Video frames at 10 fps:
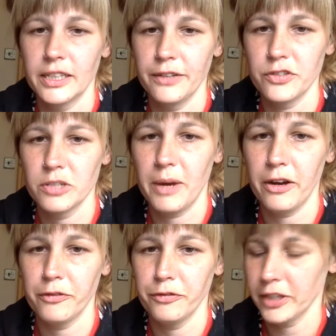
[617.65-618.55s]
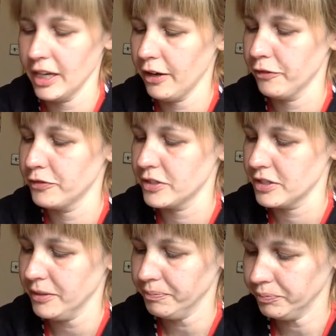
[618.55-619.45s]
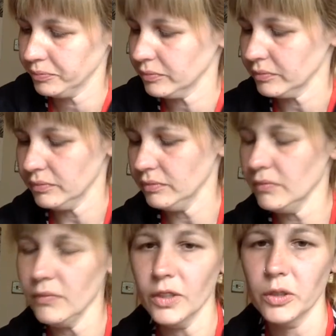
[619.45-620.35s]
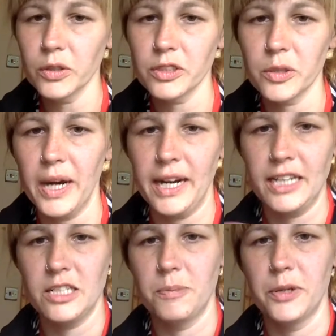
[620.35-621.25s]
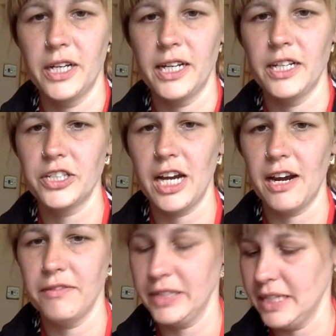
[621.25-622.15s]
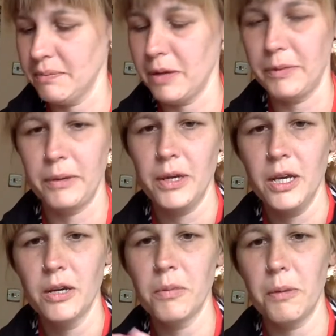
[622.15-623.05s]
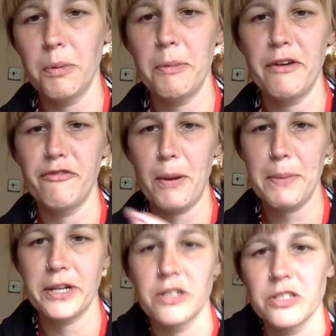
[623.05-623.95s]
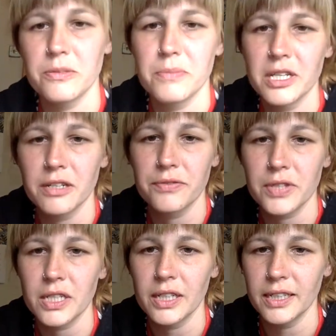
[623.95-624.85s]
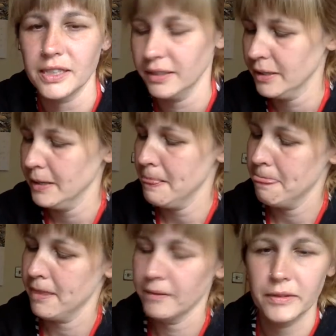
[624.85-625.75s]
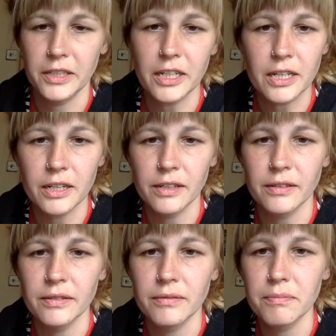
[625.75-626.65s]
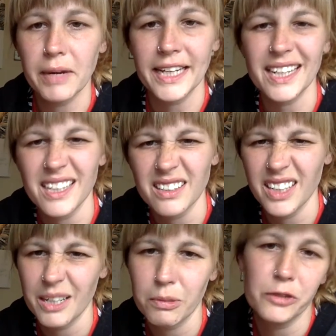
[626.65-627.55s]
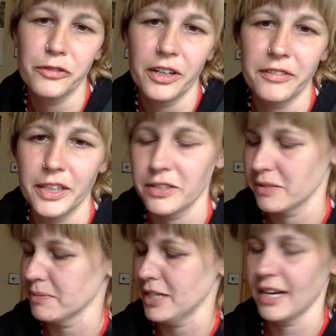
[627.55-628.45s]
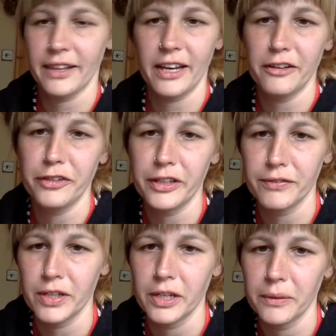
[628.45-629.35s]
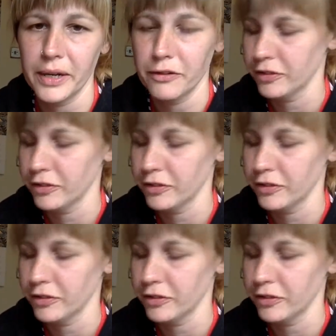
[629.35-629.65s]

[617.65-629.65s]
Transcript: give some out for gifts. It's quite nice to put it in a jar and then maybe pop a bit of fabric or something over the lid. Then you can make a little label for it or something like that if you're giving it away for